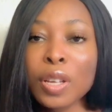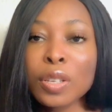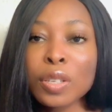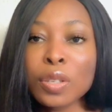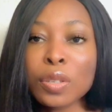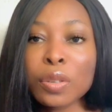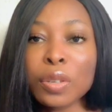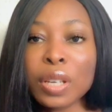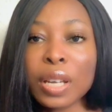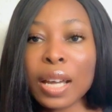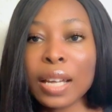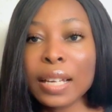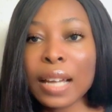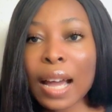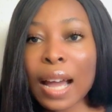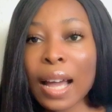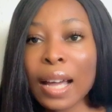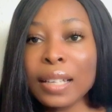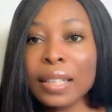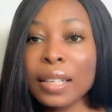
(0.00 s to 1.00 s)
So you can
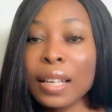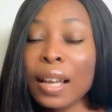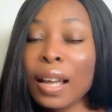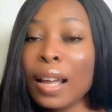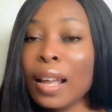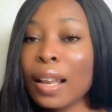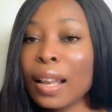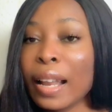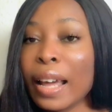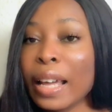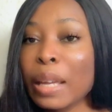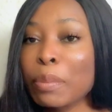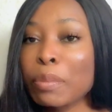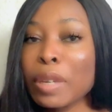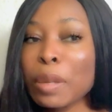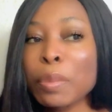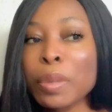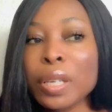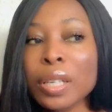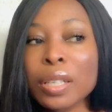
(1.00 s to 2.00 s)
add like
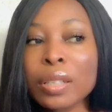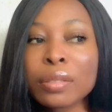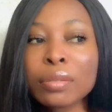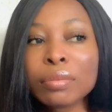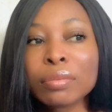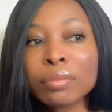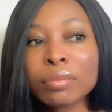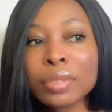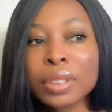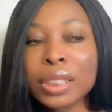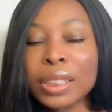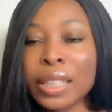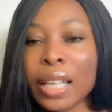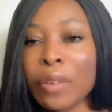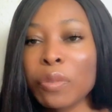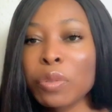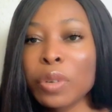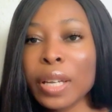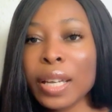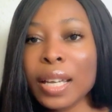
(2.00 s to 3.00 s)
maybe 7,